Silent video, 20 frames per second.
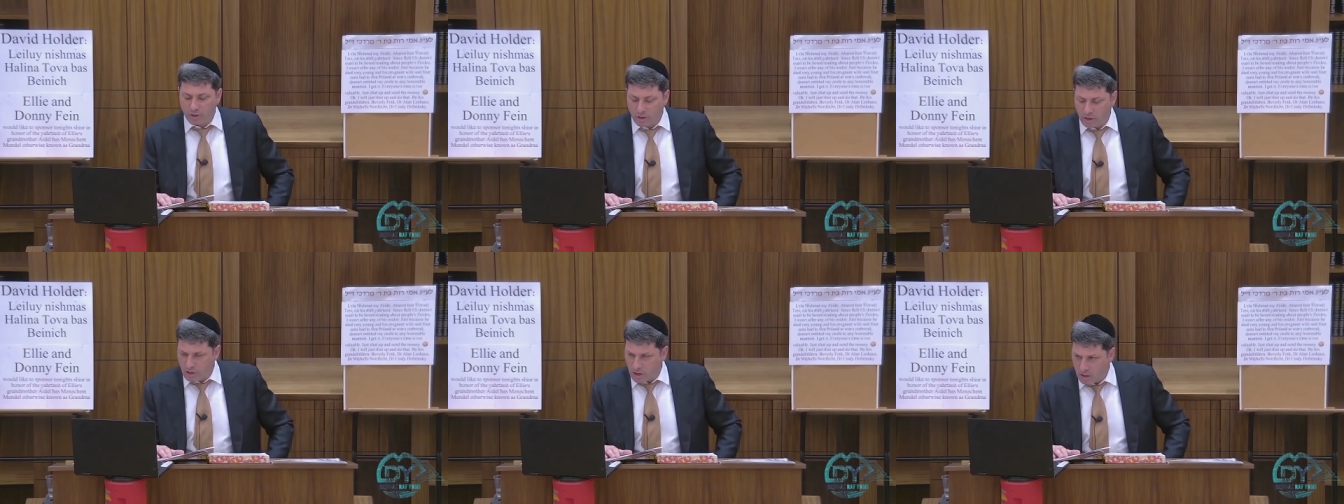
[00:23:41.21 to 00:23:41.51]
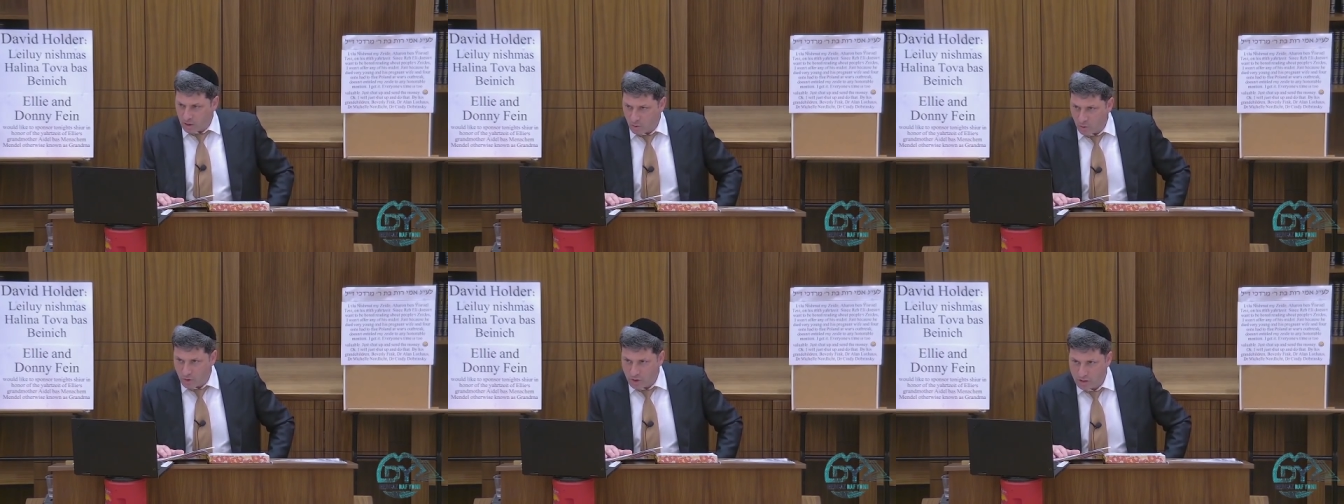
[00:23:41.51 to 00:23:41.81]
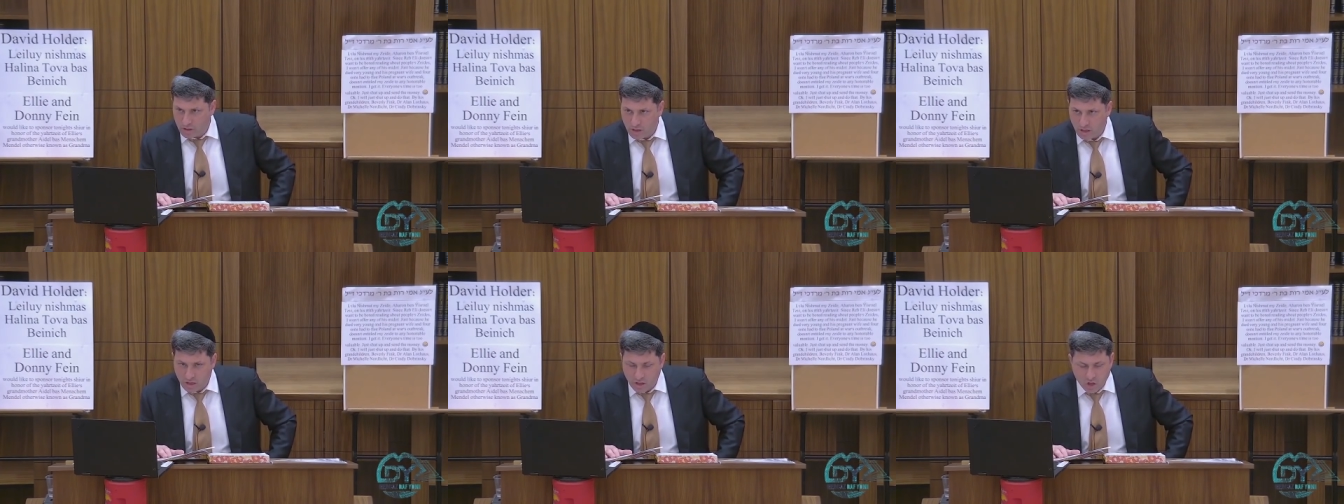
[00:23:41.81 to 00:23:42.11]
in other
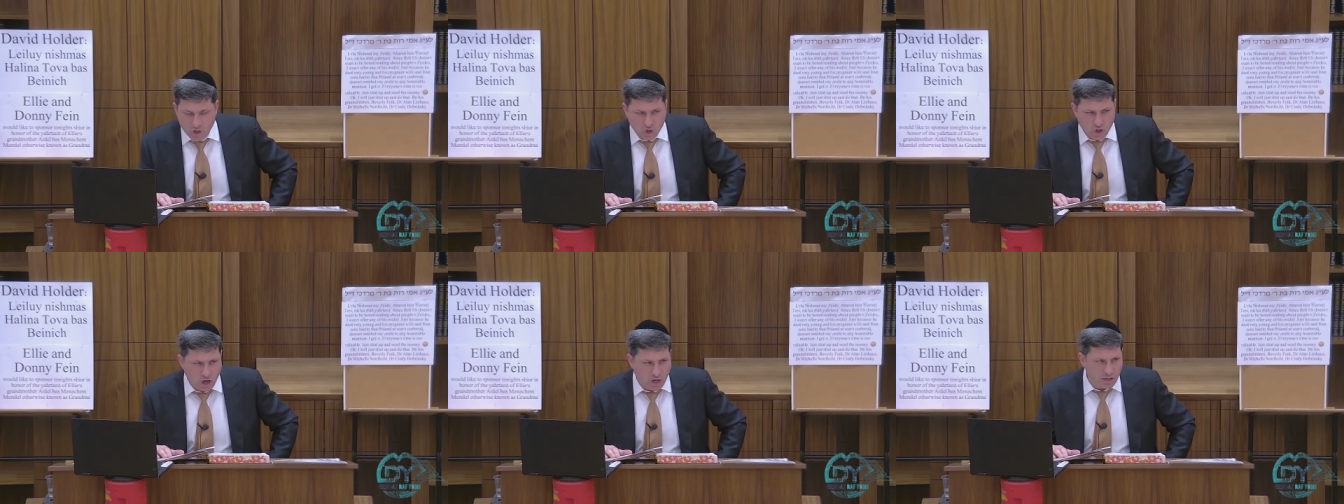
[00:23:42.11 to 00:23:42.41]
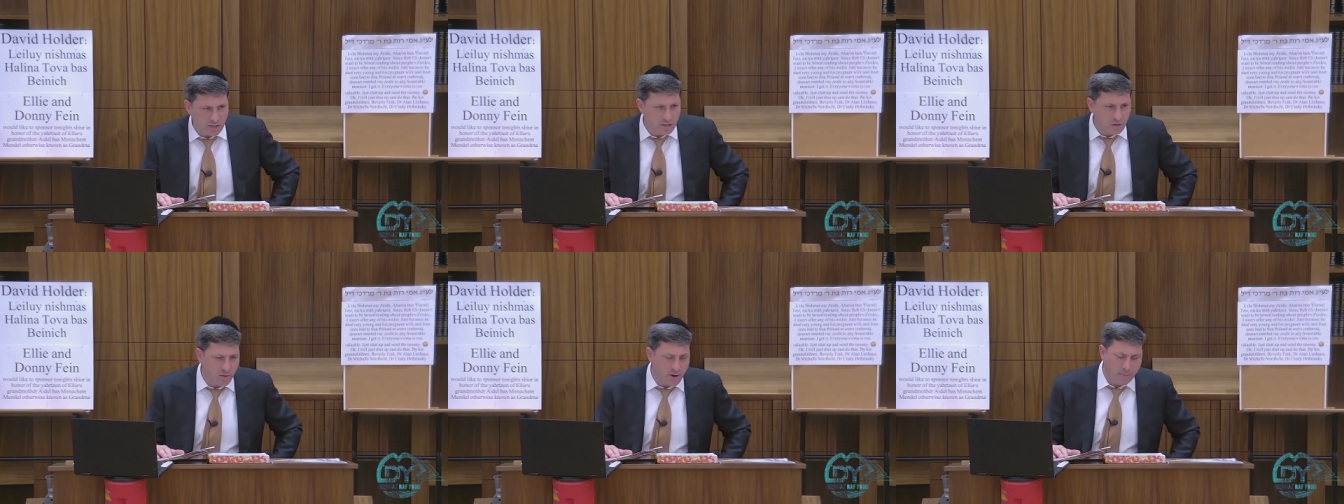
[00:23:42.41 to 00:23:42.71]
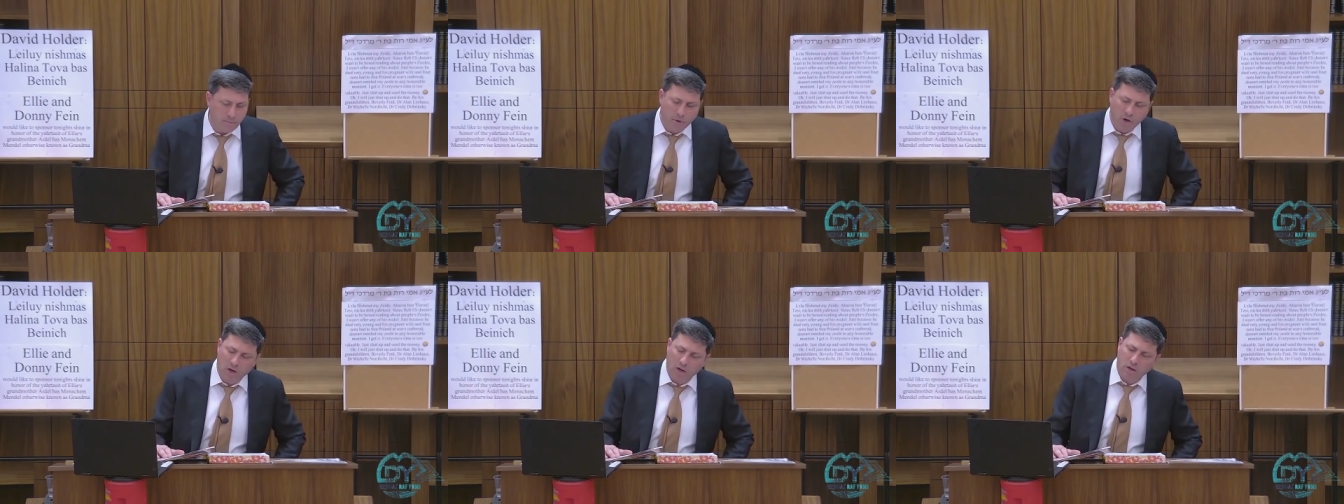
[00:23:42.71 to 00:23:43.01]
words, in the Shois the
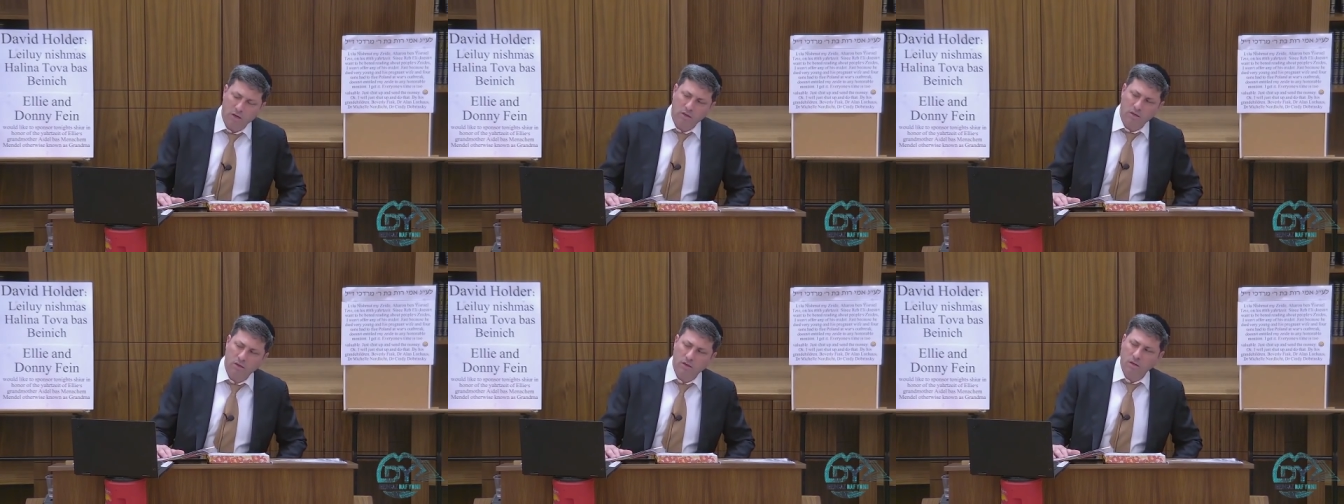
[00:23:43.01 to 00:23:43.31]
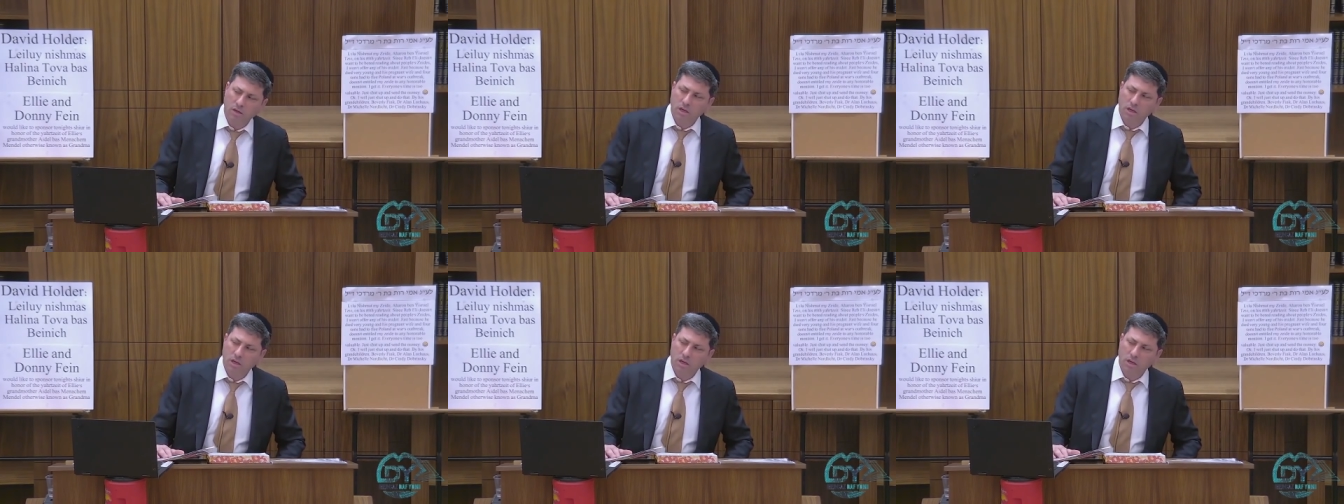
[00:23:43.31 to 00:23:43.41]
Rabbanon,